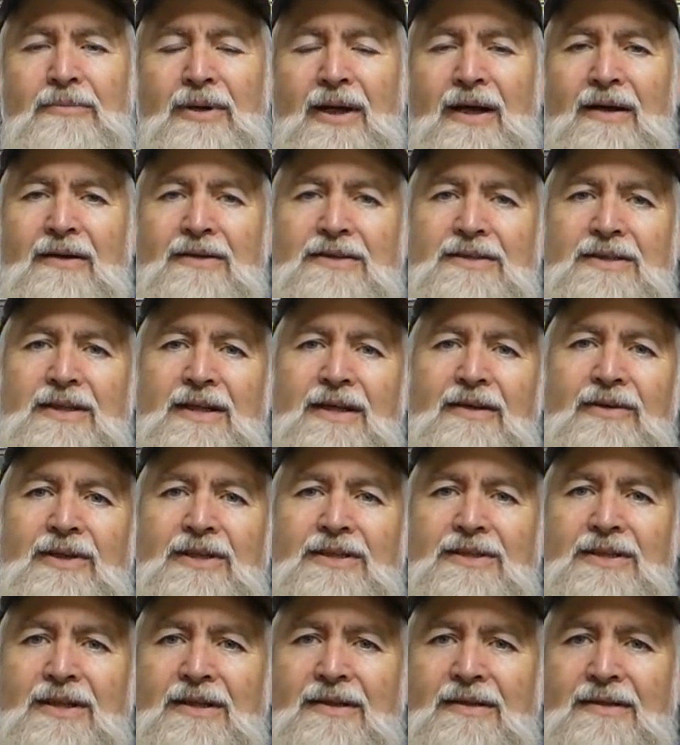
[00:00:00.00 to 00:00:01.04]
power
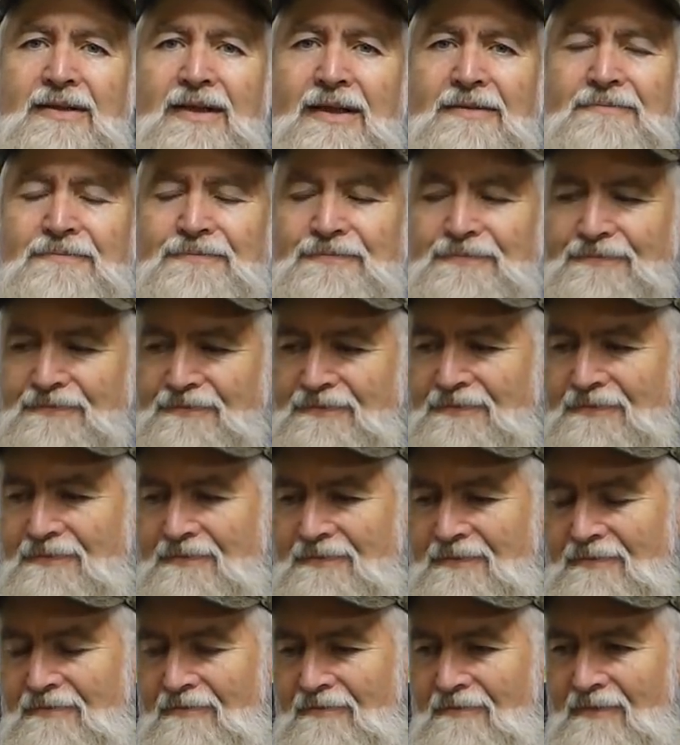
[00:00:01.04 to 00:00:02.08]
steering cylinder,
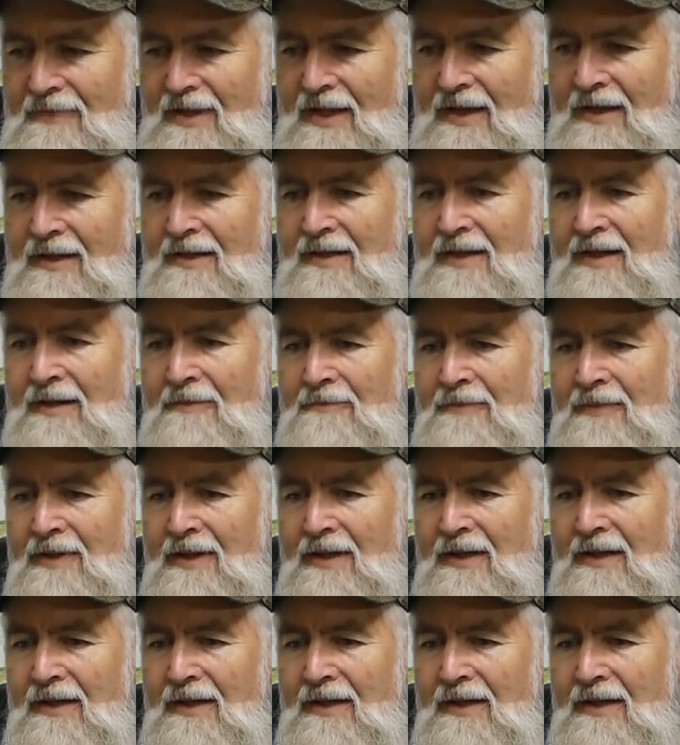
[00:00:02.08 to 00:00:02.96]
and